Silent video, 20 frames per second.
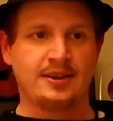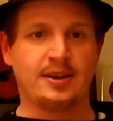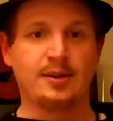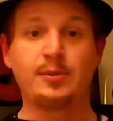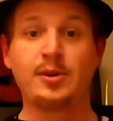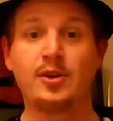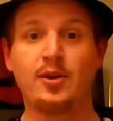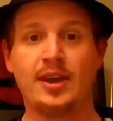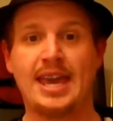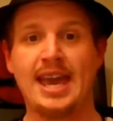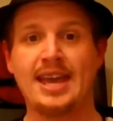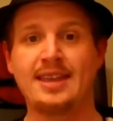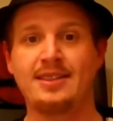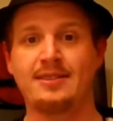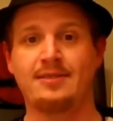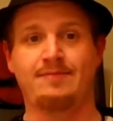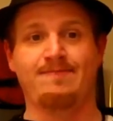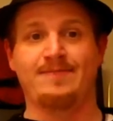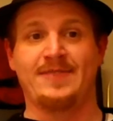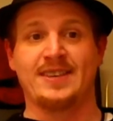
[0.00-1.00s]
communicate
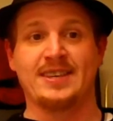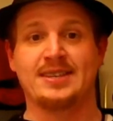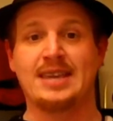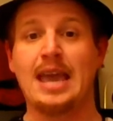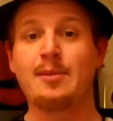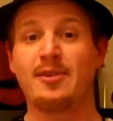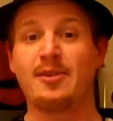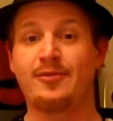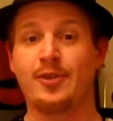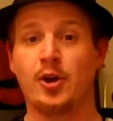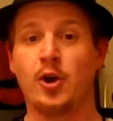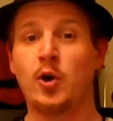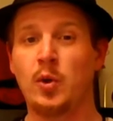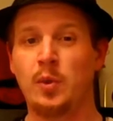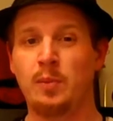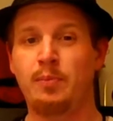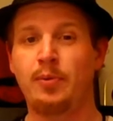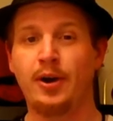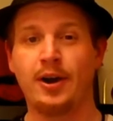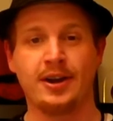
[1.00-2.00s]
the scheme of your
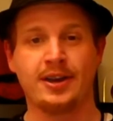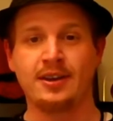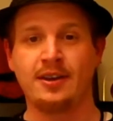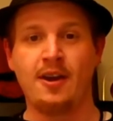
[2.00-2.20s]
whole book,